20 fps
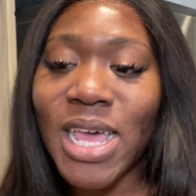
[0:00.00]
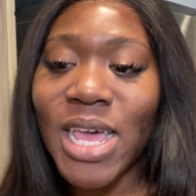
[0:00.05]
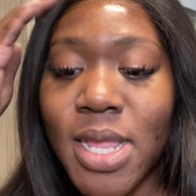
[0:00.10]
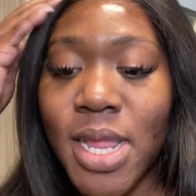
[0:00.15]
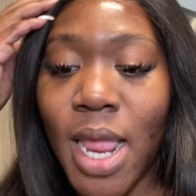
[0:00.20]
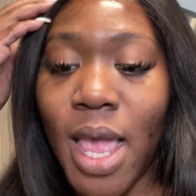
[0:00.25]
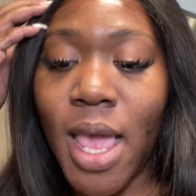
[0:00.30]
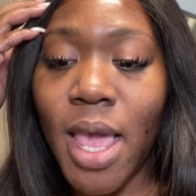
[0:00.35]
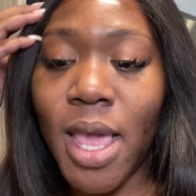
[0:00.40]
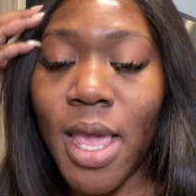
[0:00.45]

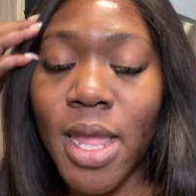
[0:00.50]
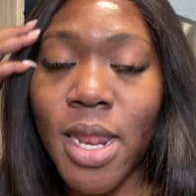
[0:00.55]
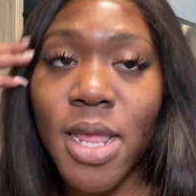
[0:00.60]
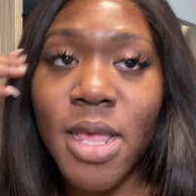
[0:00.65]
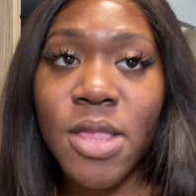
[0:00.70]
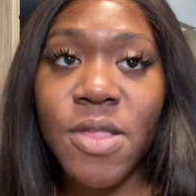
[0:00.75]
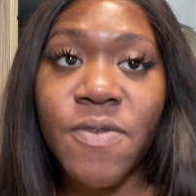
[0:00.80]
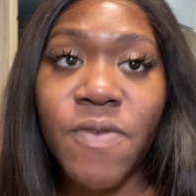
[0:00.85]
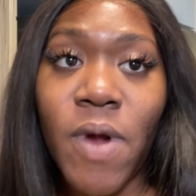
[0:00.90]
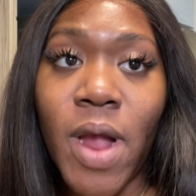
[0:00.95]
Today it
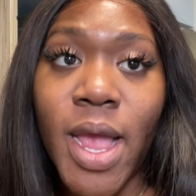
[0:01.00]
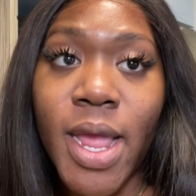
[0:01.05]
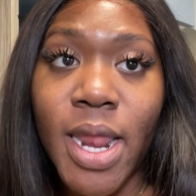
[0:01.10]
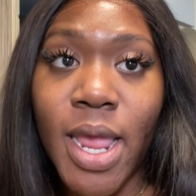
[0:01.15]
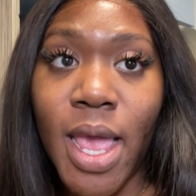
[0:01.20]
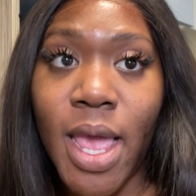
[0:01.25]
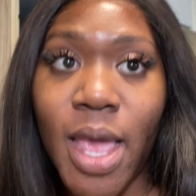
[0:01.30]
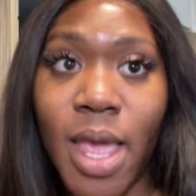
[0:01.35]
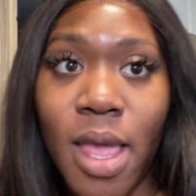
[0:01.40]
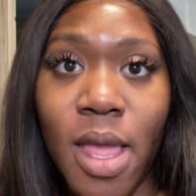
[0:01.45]
is
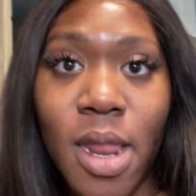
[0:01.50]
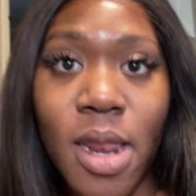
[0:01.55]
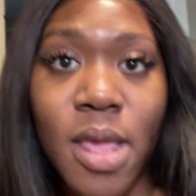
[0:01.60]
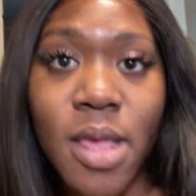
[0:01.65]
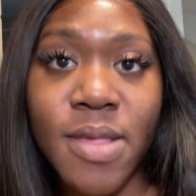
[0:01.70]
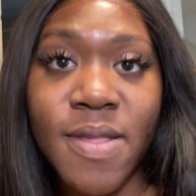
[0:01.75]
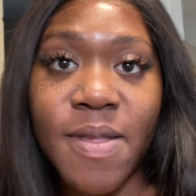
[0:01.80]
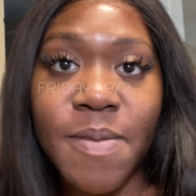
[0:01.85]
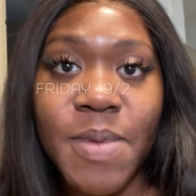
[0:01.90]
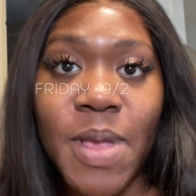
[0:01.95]
Friday. It
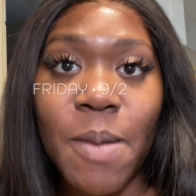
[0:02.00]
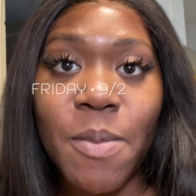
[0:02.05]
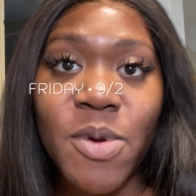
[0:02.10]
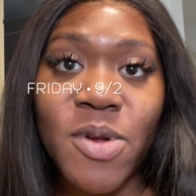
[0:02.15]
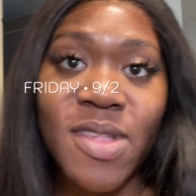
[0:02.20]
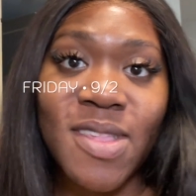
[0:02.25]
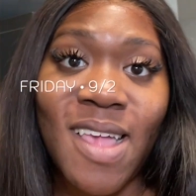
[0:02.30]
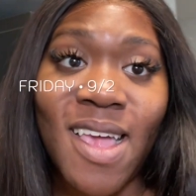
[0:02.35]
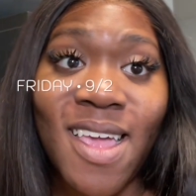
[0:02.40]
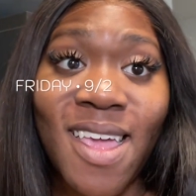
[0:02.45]
is September
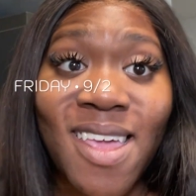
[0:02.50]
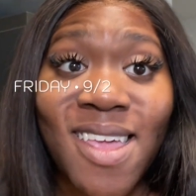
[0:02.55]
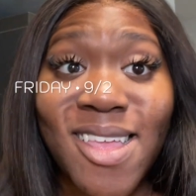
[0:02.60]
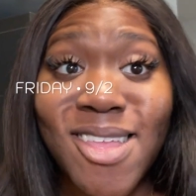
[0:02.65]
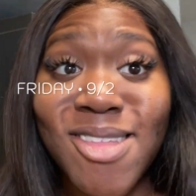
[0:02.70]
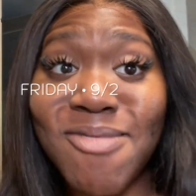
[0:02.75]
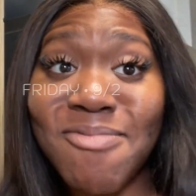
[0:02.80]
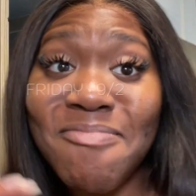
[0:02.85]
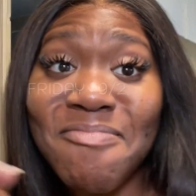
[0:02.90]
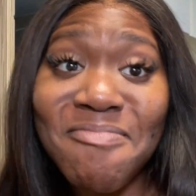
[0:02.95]

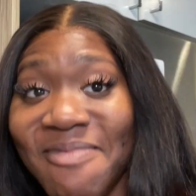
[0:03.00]
2nd.